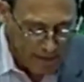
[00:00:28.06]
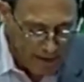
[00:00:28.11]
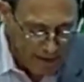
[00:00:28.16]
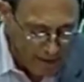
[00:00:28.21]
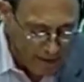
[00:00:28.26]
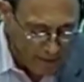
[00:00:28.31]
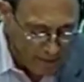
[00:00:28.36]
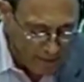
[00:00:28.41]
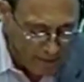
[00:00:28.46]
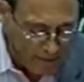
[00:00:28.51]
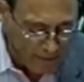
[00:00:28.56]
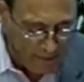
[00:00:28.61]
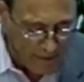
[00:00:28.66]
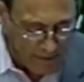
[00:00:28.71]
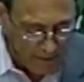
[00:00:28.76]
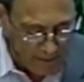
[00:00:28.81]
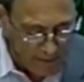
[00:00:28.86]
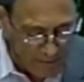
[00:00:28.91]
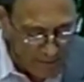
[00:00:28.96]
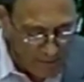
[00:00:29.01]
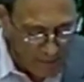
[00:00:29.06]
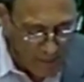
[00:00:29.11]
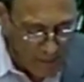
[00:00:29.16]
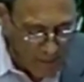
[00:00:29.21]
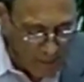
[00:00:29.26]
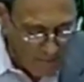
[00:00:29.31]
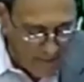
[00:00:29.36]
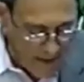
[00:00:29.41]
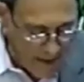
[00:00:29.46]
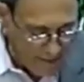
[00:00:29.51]
tell you a little bit
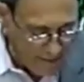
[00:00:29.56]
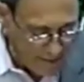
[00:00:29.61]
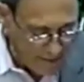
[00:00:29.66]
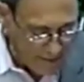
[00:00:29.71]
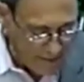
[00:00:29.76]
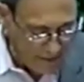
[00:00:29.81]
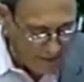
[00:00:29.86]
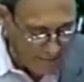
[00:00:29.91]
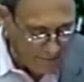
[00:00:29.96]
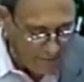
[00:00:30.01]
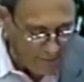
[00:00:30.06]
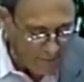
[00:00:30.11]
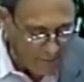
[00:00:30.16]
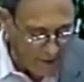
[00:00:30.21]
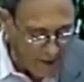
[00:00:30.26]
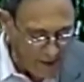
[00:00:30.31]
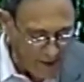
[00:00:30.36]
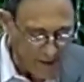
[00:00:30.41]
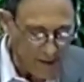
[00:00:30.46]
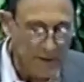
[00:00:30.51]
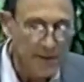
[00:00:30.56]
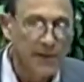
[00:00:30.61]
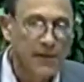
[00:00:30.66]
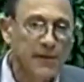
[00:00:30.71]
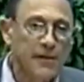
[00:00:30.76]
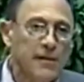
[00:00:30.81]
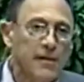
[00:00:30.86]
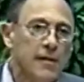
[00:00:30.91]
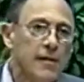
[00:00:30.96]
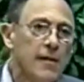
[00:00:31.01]
more about in a few
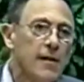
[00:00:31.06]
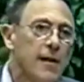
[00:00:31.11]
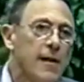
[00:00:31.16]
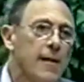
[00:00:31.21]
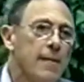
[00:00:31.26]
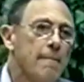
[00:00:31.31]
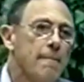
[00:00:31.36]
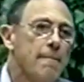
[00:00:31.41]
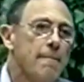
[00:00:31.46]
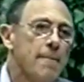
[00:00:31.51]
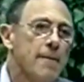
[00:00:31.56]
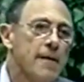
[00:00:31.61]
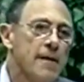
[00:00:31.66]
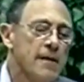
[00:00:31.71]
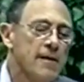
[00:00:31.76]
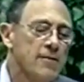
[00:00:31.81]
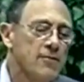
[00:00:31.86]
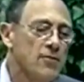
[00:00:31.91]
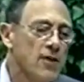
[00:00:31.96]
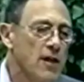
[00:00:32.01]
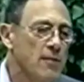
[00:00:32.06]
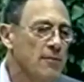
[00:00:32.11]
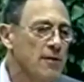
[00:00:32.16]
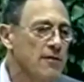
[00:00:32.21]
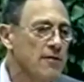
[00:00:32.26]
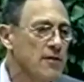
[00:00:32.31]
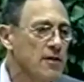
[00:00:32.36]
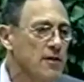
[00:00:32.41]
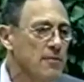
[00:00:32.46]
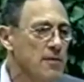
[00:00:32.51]
minutes, the
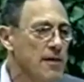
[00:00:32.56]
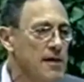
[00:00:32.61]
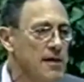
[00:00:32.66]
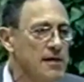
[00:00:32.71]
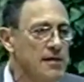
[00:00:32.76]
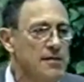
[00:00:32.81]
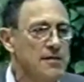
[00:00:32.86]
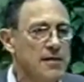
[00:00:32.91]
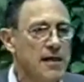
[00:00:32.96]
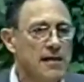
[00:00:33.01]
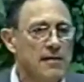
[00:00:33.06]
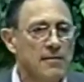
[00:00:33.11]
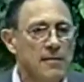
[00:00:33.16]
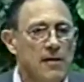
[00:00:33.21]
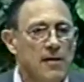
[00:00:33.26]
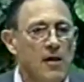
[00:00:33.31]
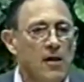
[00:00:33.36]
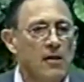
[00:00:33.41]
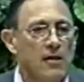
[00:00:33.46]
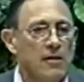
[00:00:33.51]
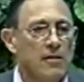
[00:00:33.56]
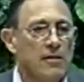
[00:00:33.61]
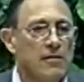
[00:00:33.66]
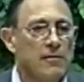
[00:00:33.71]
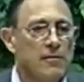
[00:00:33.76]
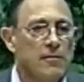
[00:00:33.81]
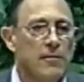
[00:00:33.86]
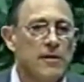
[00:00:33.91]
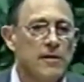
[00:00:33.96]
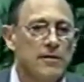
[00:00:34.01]
chairman of the committee said,
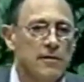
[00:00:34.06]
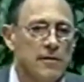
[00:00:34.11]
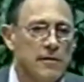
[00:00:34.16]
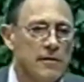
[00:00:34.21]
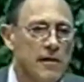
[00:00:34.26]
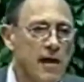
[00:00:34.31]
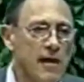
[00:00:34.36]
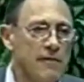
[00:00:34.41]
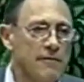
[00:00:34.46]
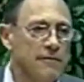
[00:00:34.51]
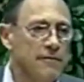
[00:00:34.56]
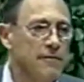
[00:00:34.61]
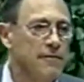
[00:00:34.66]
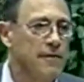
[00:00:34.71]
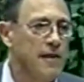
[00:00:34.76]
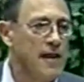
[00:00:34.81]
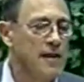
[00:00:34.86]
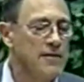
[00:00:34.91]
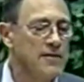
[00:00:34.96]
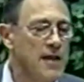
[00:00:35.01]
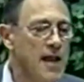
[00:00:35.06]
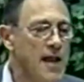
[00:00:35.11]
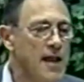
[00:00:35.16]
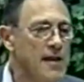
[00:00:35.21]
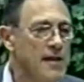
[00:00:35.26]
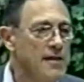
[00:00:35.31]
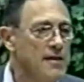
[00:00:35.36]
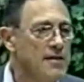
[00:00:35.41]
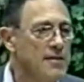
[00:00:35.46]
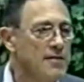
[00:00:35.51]
with a lot of
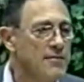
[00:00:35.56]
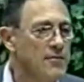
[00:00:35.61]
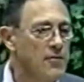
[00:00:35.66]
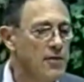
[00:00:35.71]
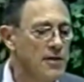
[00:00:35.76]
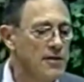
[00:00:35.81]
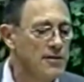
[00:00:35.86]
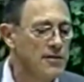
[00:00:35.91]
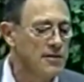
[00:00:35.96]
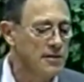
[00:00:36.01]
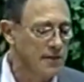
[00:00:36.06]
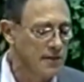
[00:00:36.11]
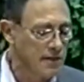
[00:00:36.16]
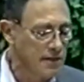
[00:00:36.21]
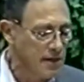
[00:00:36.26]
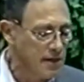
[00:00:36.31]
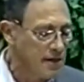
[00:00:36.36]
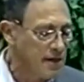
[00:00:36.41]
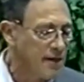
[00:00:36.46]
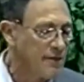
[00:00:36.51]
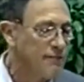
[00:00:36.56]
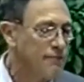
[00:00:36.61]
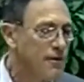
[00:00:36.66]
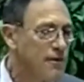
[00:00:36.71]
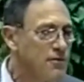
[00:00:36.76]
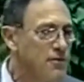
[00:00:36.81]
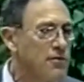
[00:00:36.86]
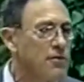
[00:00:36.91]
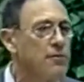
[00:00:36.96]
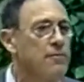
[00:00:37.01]
anxiety in his voice, if
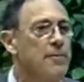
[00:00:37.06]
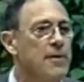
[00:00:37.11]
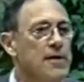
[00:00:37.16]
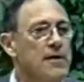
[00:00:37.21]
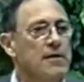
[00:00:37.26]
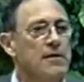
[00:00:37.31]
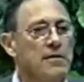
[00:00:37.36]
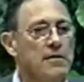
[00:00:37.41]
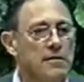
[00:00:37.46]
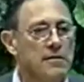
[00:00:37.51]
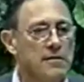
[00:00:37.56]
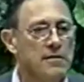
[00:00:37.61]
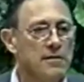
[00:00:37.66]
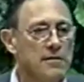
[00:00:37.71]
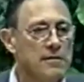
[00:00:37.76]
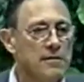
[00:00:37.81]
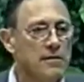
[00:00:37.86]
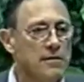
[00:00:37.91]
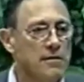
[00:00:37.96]
what you've been